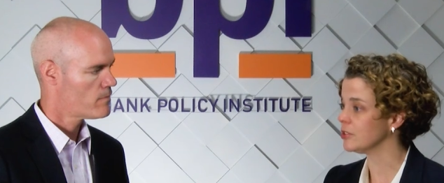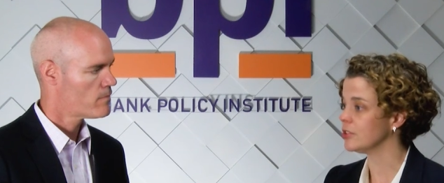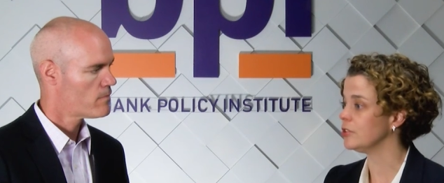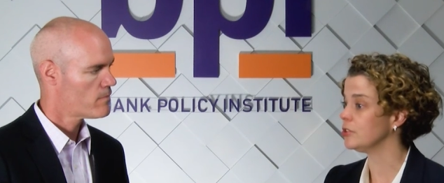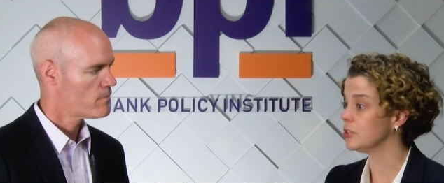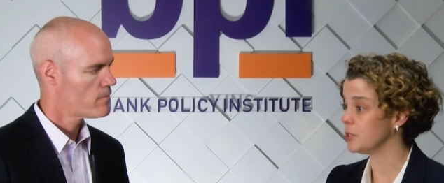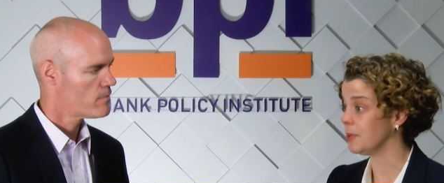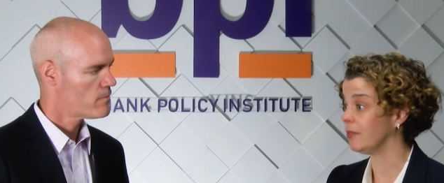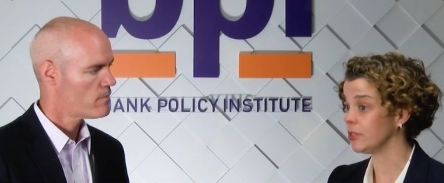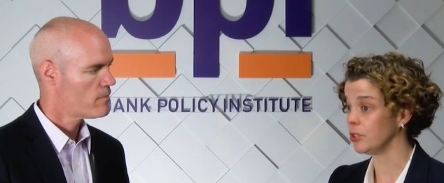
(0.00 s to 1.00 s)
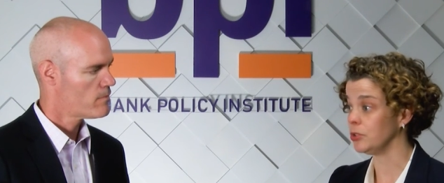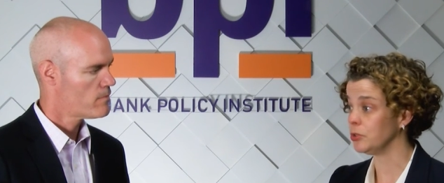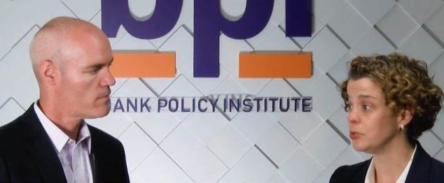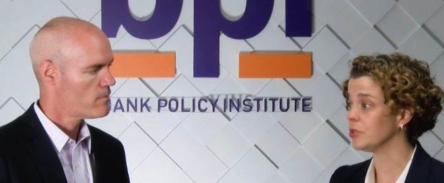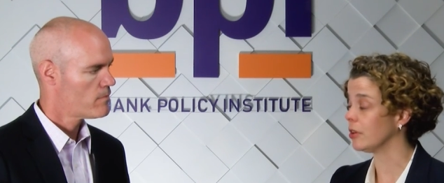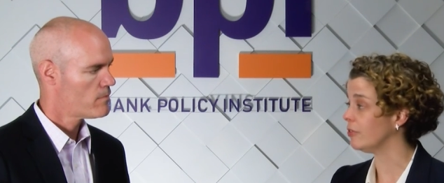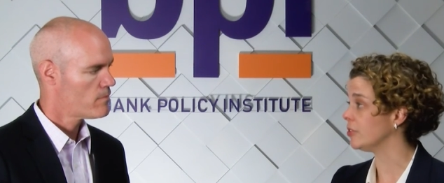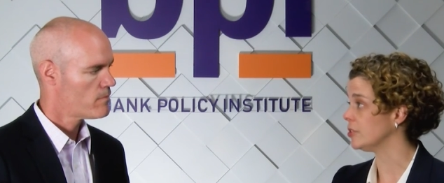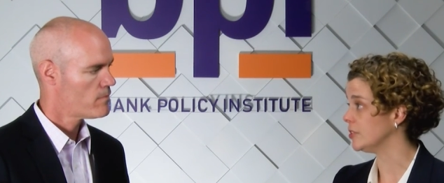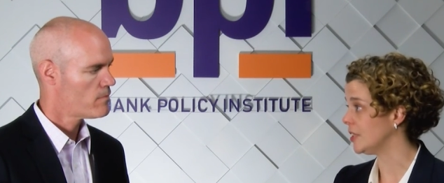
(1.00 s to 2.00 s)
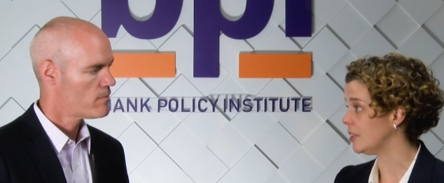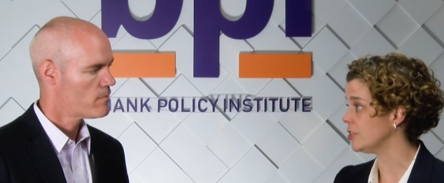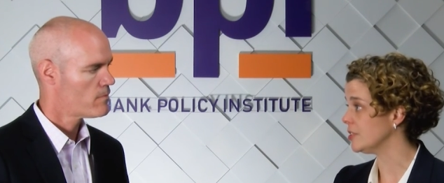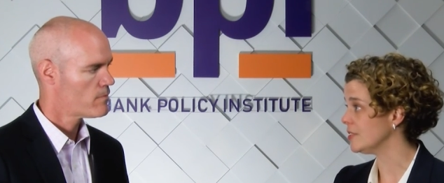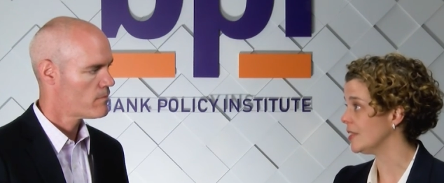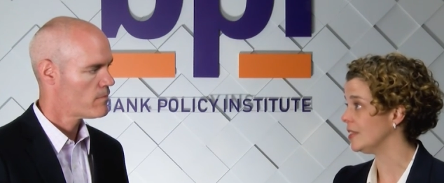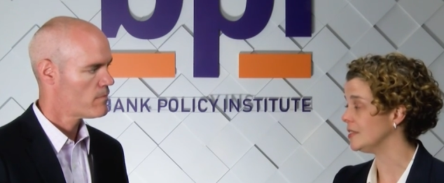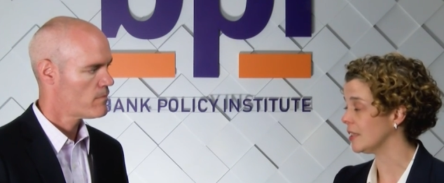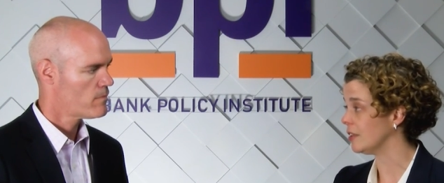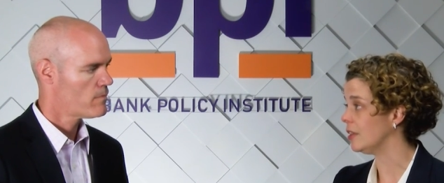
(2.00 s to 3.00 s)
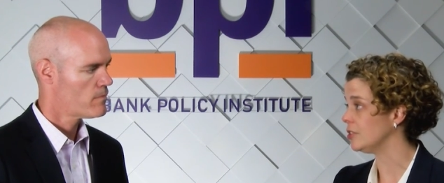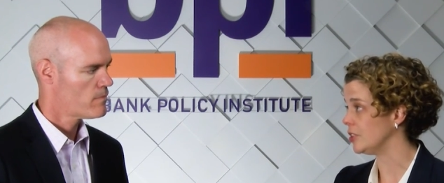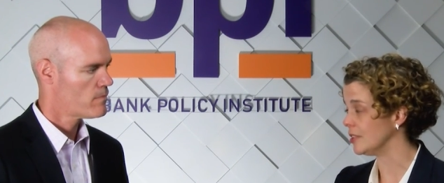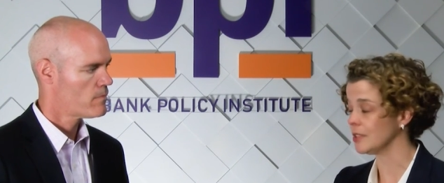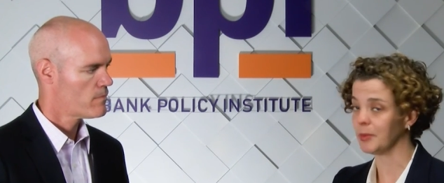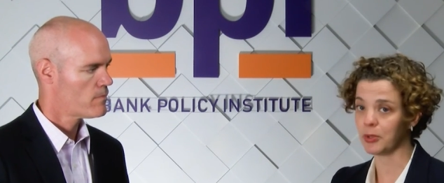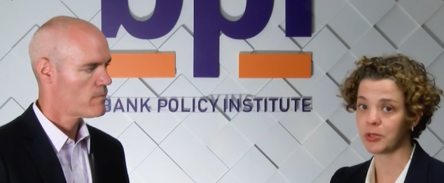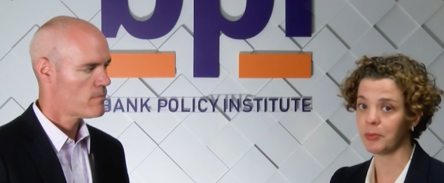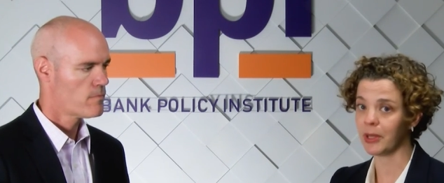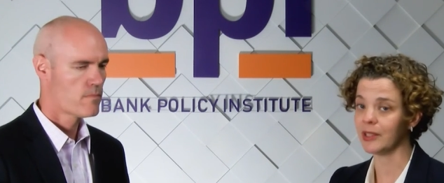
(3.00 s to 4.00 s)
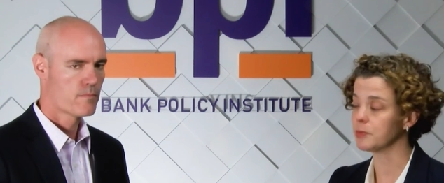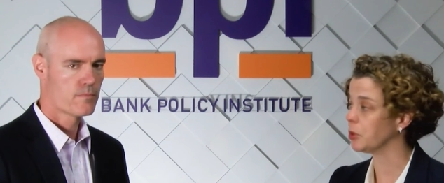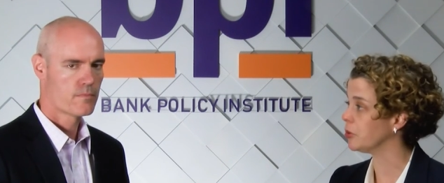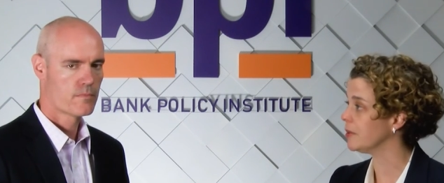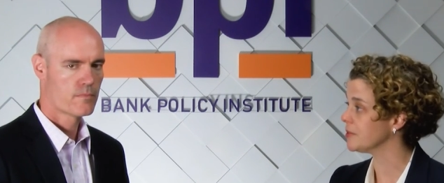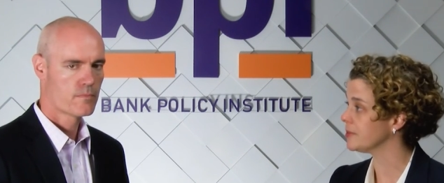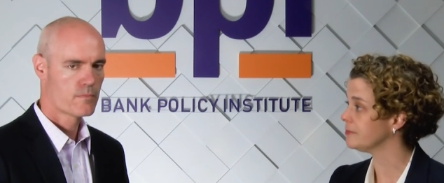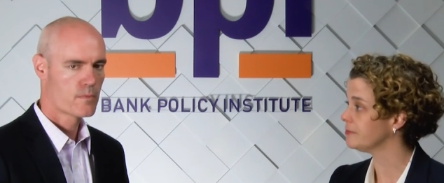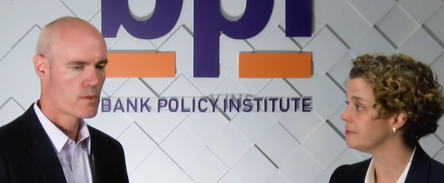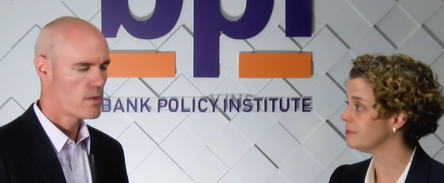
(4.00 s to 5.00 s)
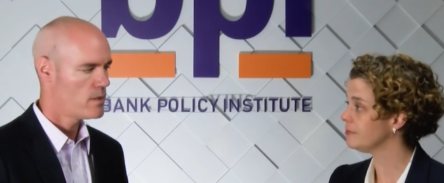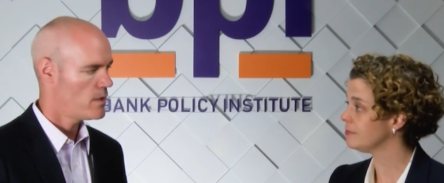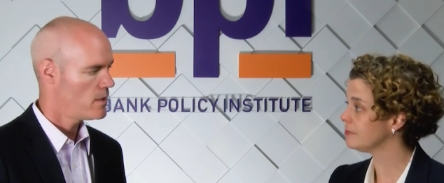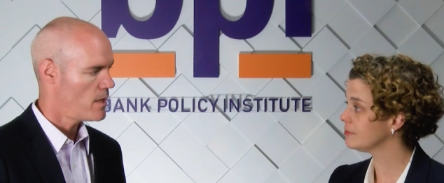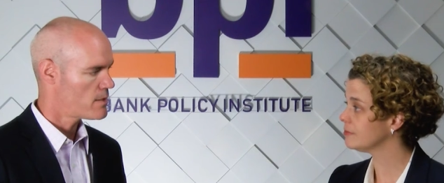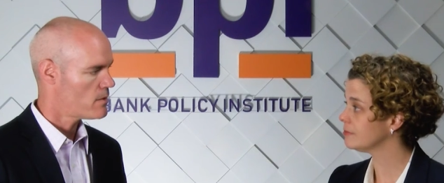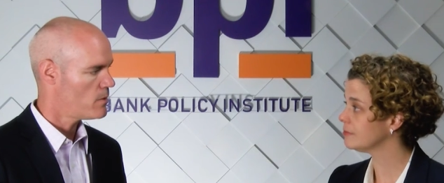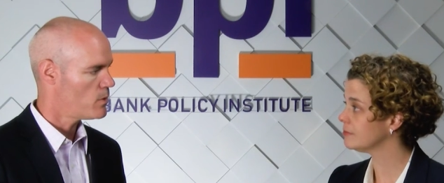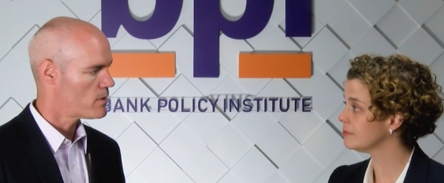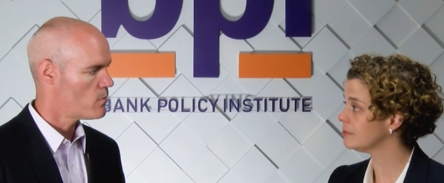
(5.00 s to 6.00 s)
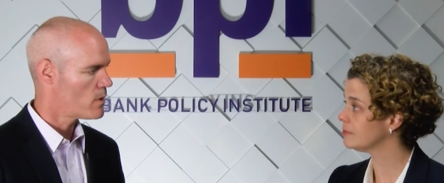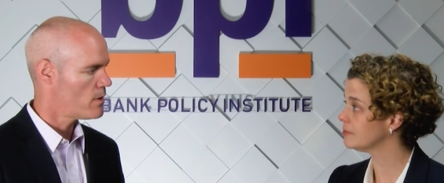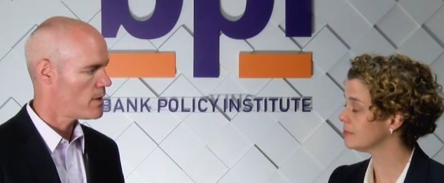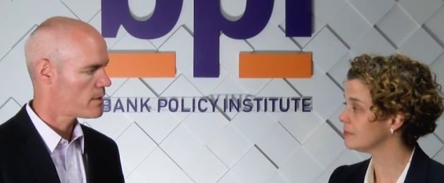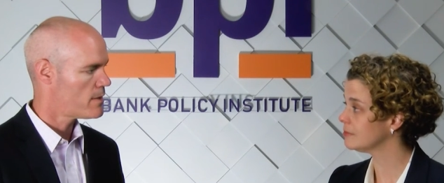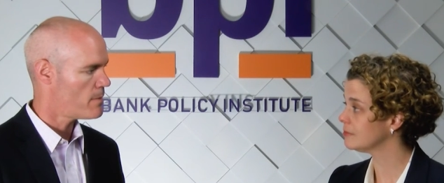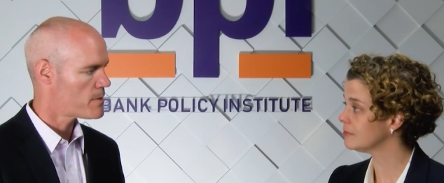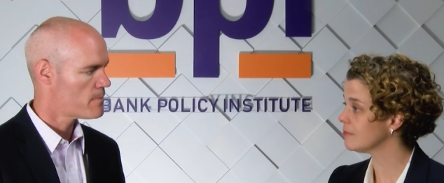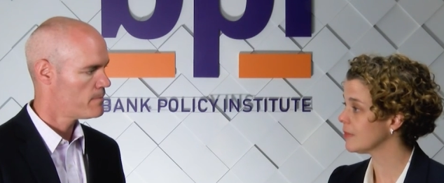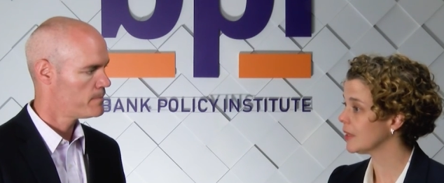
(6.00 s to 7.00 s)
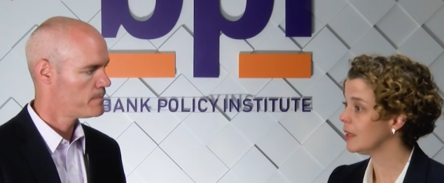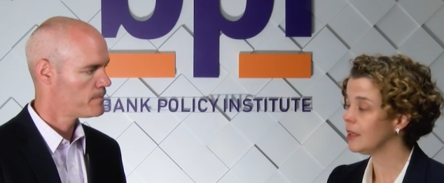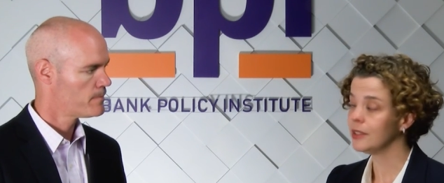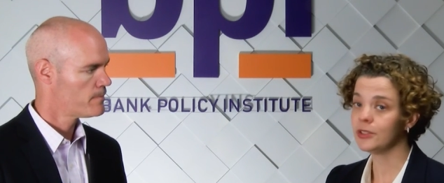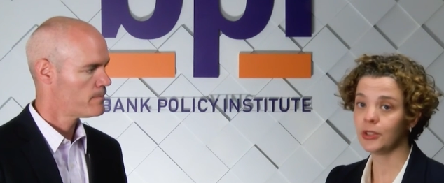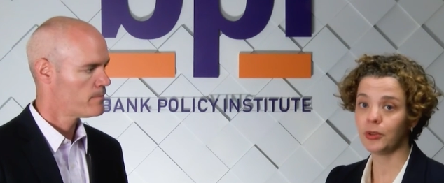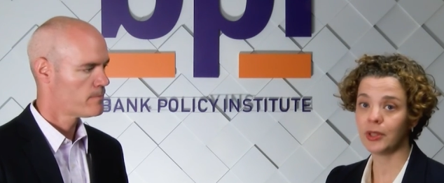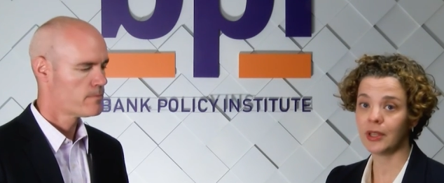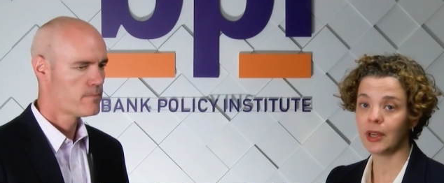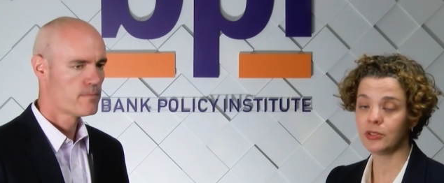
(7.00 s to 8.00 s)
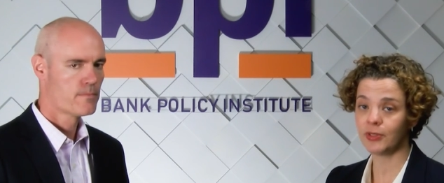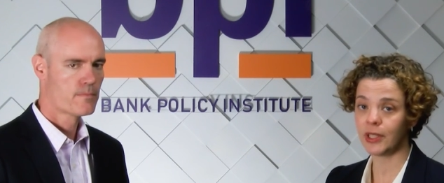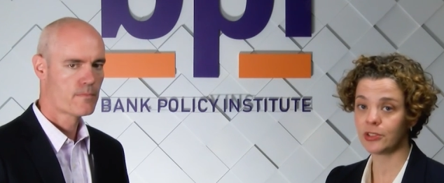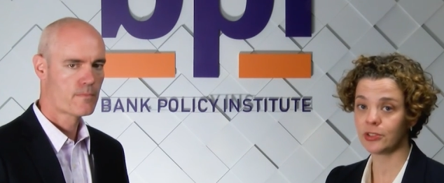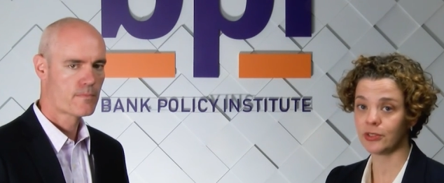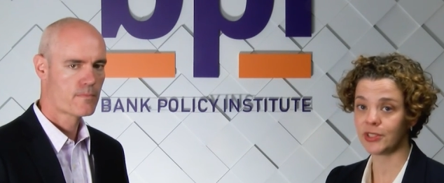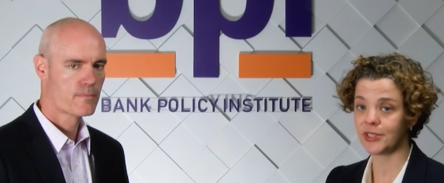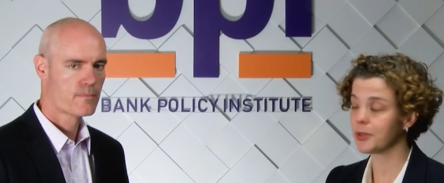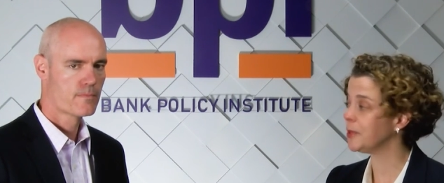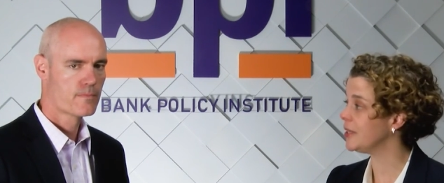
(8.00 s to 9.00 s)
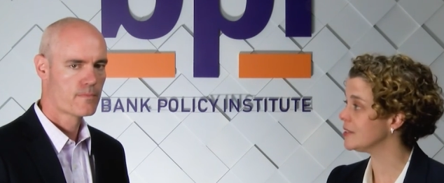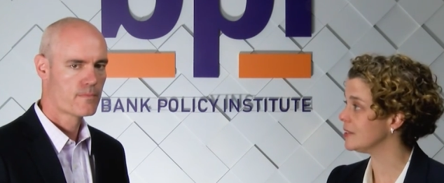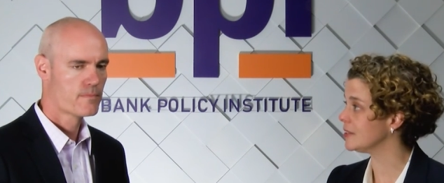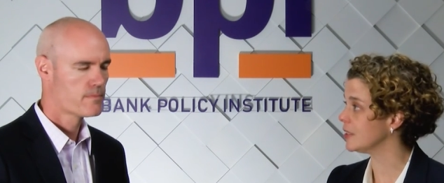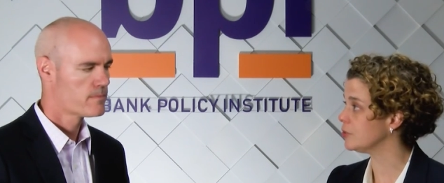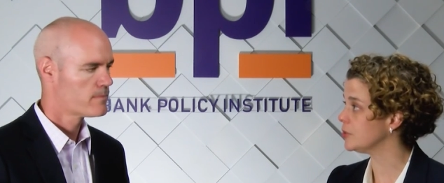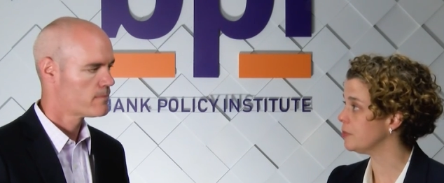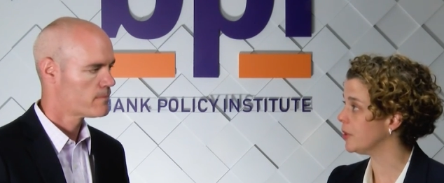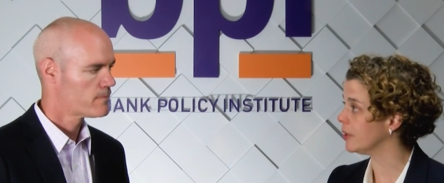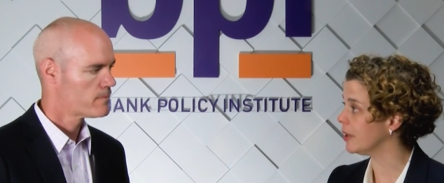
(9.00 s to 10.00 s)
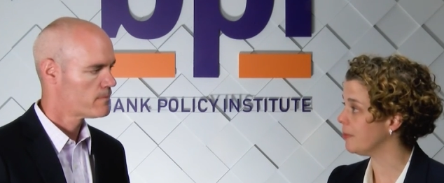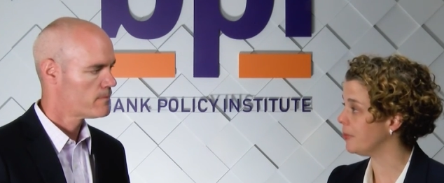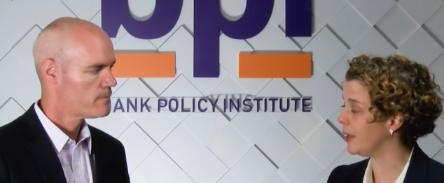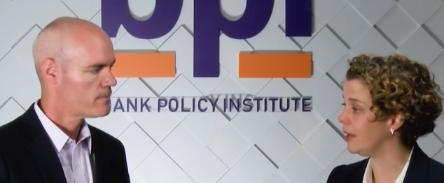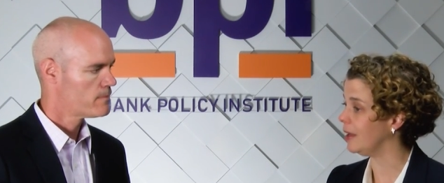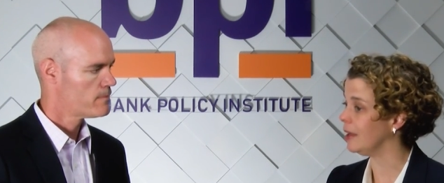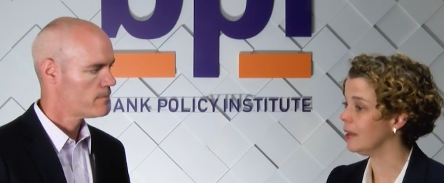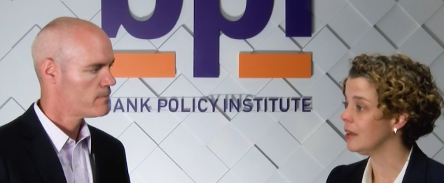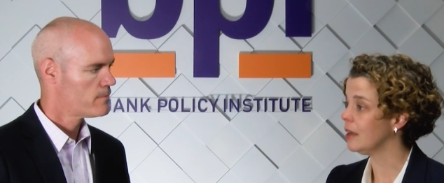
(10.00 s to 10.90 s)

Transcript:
Speaker 1: institutions to be able to use artificial intelligence and technology in some of those compliance programs.
Speaker 2: And lastly, what, what are the next steps?
Speaker 1: So the House Financial Services Committee is scheduled to mark up a